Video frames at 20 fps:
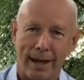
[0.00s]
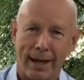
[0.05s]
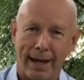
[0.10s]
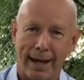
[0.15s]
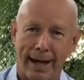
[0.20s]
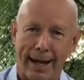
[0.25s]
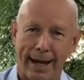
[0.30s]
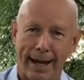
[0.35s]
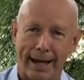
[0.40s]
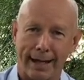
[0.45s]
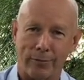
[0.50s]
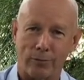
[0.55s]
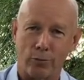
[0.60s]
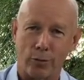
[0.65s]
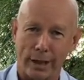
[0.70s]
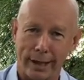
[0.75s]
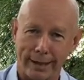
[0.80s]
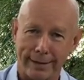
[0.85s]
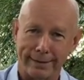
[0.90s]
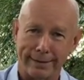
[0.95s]
And
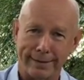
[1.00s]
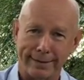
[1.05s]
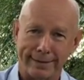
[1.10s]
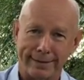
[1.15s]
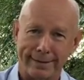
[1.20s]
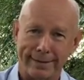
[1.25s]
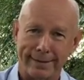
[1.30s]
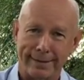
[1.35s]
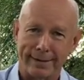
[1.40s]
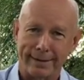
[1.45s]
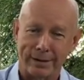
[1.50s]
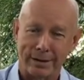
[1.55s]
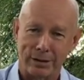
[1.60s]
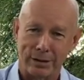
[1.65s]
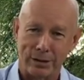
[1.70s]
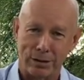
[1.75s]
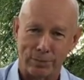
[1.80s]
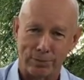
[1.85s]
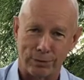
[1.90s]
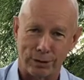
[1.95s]
when
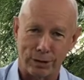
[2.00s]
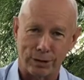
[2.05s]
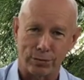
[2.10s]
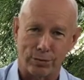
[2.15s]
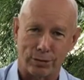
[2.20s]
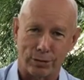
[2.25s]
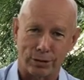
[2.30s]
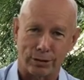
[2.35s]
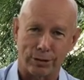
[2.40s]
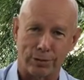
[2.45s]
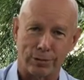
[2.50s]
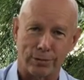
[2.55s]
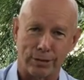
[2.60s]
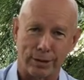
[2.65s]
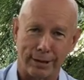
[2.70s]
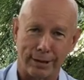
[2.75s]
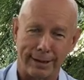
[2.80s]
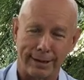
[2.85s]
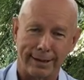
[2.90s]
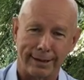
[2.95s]
this bridge washed
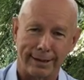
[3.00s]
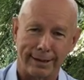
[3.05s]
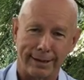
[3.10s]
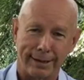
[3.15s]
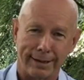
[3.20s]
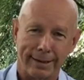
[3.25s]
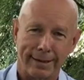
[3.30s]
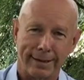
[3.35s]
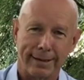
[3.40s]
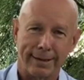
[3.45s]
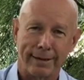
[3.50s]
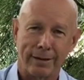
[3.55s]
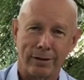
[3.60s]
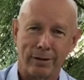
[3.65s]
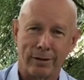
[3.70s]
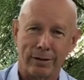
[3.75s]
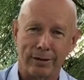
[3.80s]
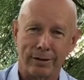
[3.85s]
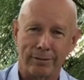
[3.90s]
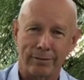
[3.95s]
away,
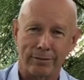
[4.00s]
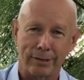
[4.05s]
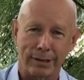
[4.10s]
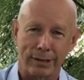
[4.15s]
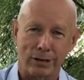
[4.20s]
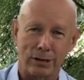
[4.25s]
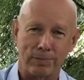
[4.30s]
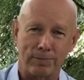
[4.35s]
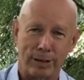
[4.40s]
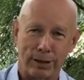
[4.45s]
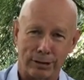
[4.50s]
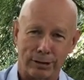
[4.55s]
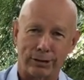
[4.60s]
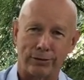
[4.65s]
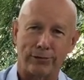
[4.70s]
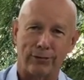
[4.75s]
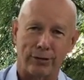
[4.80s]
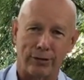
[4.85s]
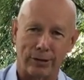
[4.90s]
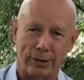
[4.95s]
we
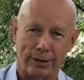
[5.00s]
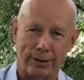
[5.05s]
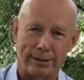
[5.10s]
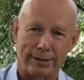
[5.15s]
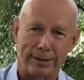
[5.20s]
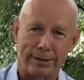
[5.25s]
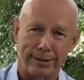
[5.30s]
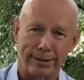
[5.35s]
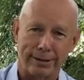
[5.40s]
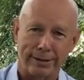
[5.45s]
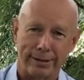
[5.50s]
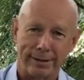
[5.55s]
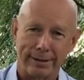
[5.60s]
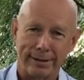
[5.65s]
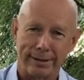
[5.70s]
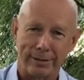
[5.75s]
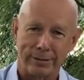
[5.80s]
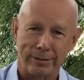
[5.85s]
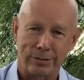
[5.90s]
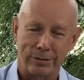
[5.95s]
specified
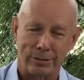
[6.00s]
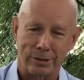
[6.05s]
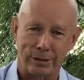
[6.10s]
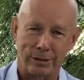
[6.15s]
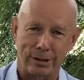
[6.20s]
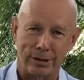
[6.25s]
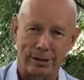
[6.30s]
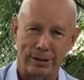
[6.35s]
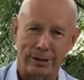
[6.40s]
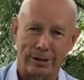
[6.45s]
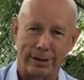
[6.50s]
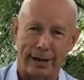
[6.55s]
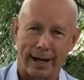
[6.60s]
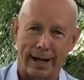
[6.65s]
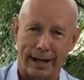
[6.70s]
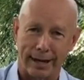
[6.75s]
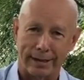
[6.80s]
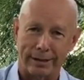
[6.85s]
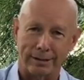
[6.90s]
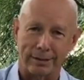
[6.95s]
to the
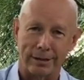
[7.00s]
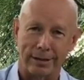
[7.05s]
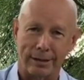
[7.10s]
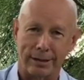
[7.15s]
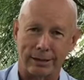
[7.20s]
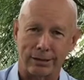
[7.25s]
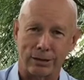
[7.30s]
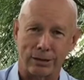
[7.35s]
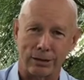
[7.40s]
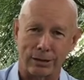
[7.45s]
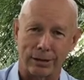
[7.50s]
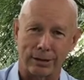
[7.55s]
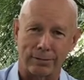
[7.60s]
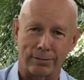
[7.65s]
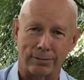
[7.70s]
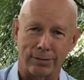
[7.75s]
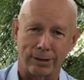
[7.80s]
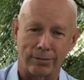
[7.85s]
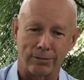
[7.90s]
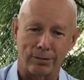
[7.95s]
architects that
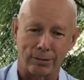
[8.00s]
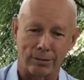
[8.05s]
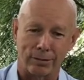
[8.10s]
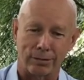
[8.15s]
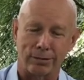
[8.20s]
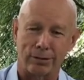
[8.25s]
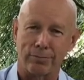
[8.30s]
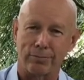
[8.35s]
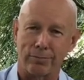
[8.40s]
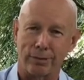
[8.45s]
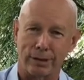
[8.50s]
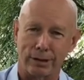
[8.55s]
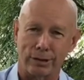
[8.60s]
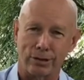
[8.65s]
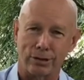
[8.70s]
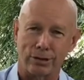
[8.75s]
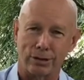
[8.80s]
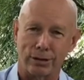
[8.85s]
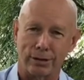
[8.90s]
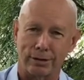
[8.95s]
we wanted a
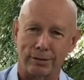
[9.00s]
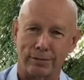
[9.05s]
bridge that